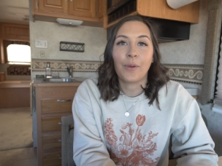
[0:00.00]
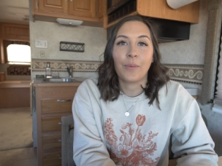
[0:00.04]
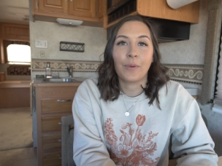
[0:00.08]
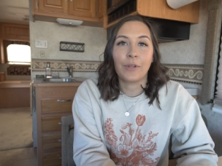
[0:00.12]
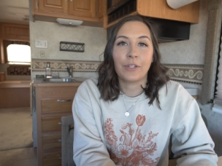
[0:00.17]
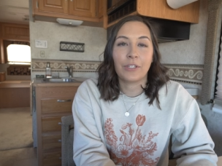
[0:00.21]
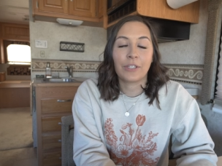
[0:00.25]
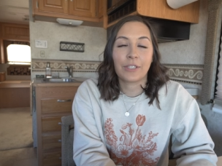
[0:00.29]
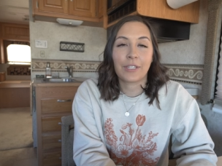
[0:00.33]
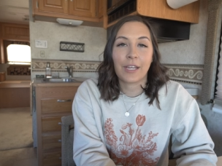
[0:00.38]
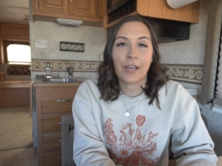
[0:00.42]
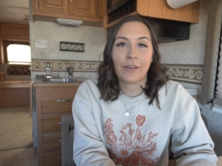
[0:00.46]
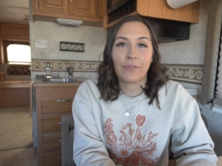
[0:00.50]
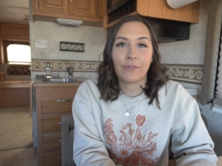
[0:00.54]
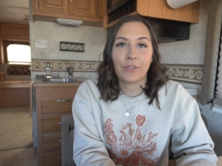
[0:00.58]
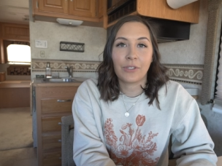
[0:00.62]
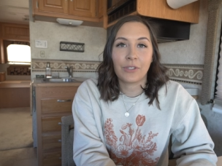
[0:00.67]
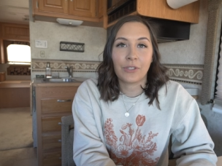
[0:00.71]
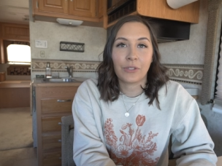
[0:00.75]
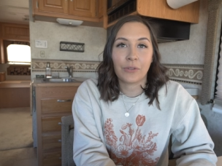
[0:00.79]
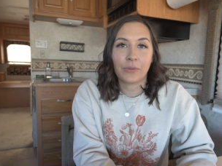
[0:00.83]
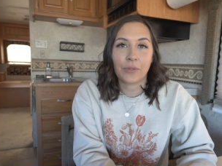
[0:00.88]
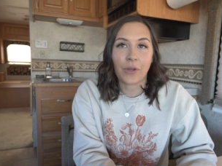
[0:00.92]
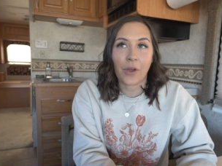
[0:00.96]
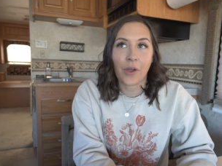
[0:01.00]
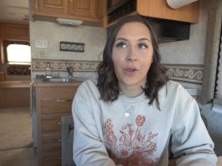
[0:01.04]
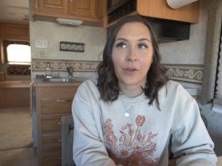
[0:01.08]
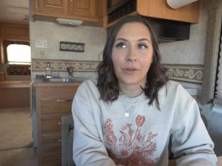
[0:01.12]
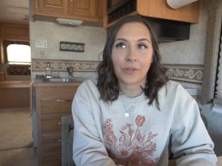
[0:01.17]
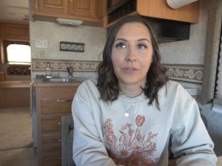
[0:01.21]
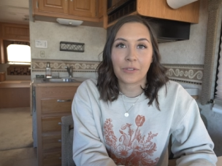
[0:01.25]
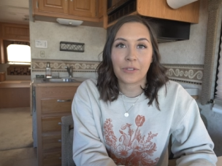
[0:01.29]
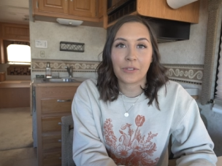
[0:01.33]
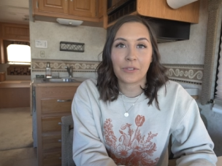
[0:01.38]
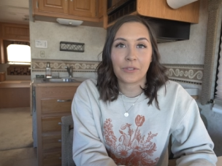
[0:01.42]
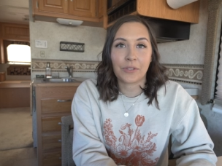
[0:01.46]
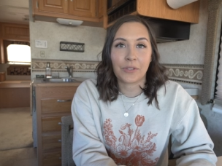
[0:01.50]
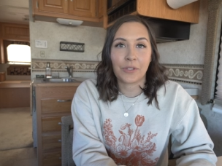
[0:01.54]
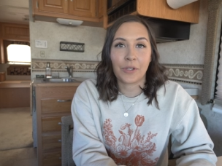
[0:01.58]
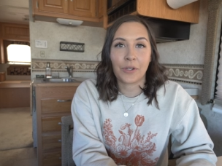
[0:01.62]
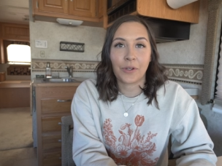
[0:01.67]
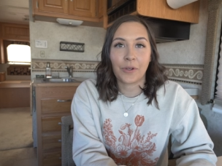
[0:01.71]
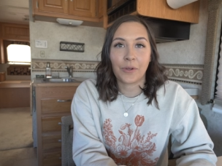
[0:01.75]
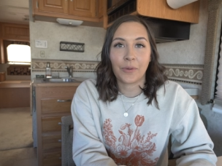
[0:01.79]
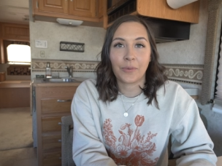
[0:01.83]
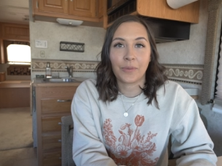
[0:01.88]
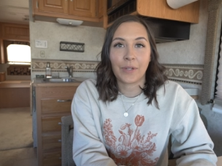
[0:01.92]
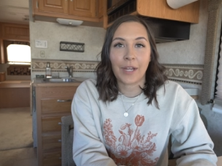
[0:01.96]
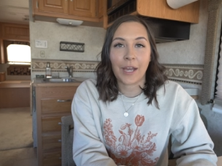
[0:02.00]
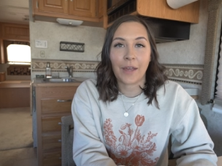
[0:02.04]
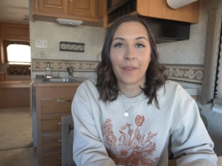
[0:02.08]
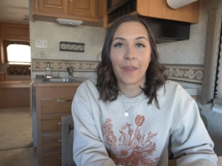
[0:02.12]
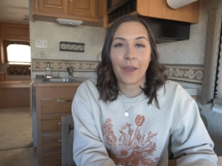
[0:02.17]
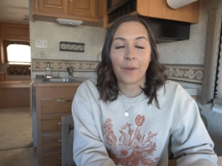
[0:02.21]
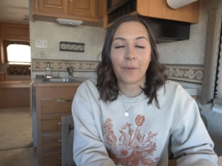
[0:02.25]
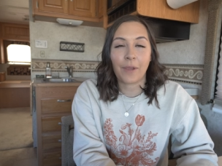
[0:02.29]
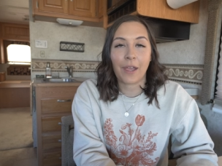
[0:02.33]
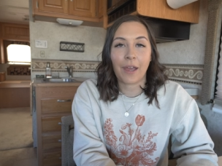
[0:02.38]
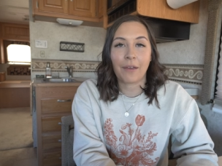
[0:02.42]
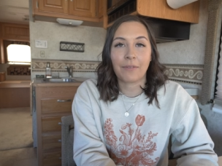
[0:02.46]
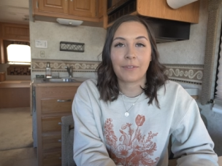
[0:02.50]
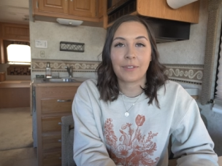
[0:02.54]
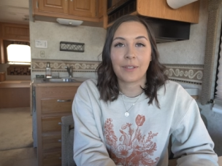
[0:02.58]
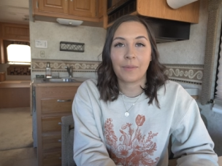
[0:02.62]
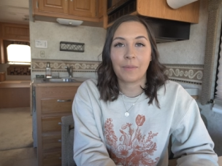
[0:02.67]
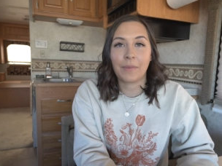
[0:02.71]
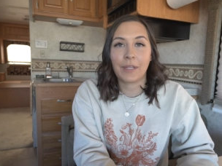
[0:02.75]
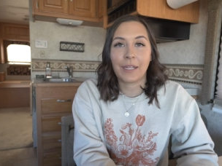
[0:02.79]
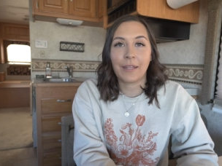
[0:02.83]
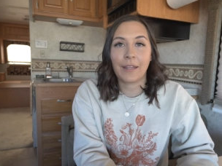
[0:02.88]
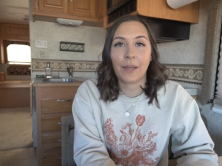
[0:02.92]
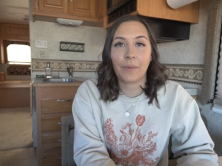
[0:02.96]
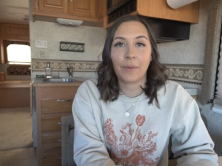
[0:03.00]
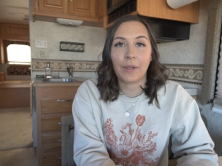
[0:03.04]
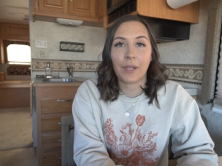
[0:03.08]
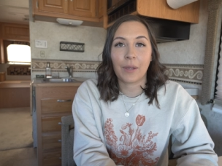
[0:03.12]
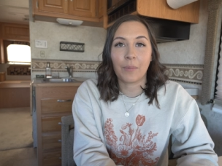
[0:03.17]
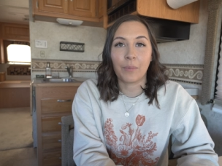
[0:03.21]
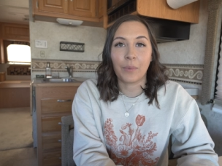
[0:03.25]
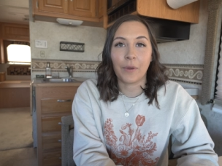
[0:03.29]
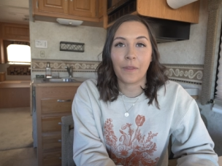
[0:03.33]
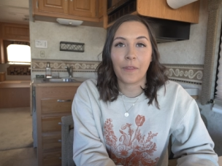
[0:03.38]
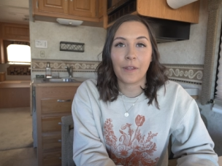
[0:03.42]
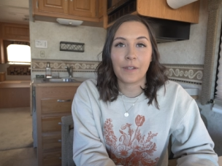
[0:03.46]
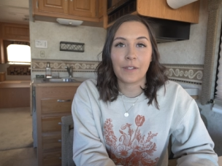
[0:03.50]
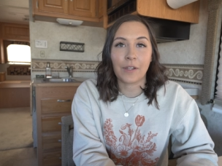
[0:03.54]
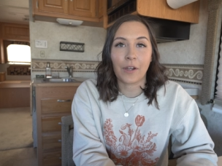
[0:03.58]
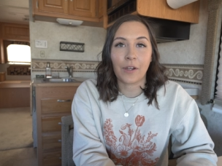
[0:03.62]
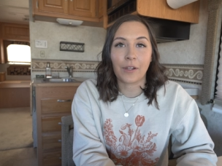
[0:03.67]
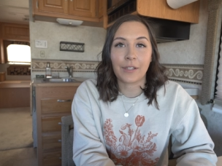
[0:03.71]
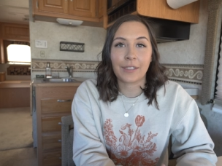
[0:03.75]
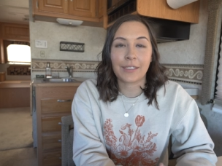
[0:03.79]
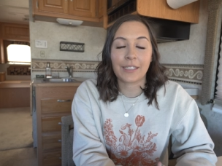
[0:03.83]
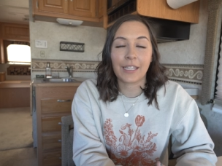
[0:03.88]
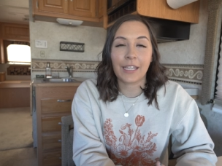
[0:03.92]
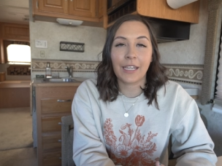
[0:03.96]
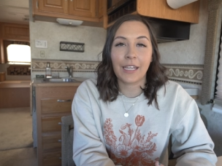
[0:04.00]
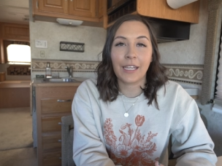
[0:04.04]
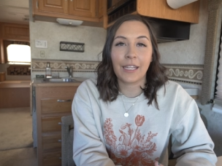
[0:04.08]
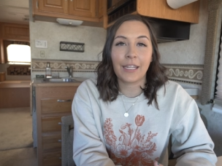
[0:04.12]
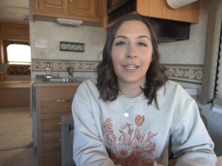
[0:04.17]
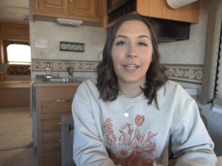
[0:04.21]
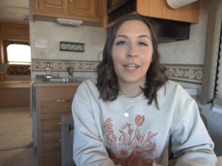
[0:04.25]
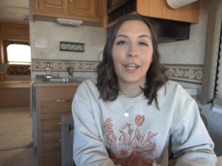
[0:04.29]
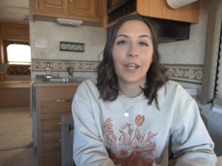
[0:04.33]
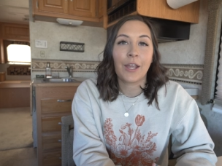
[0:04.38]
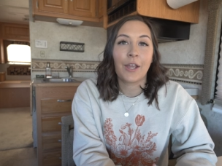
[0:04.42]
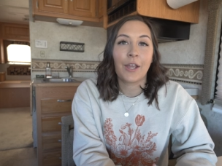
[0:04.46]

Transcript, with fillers: We just have the two dogs. So now that we have something that we can put the dogs in,